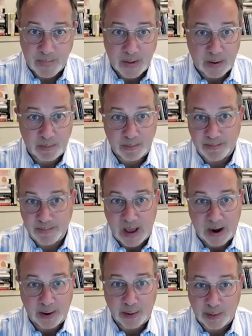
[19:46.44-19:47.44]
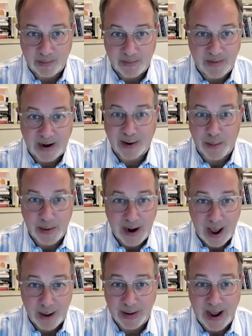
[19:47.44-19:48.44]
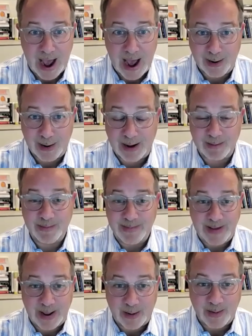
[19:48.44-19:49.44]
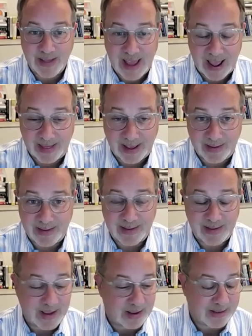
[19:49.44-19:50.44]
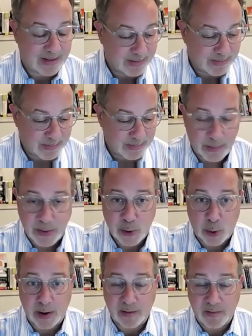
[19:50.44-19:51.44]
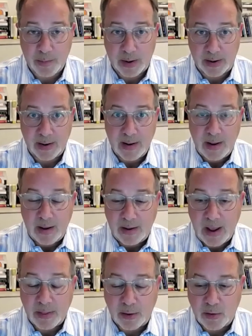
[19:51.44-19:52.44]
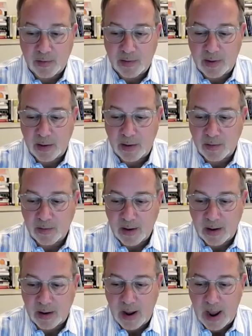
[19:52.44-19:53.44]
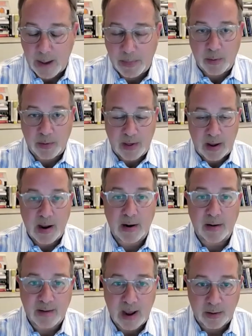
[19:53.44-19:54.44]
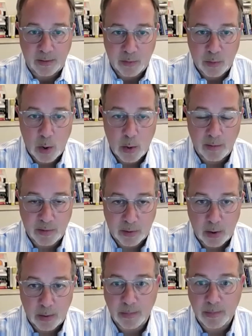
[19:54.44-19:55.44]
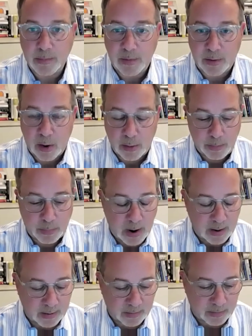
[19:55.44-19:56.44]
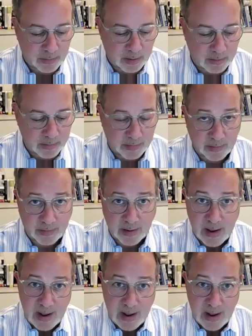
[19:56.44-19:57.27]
They're, I don't know, fat, dumb, and happy. That's kind of pejorative, but yeah, they're just happy with that kind of status quo of their own products and services.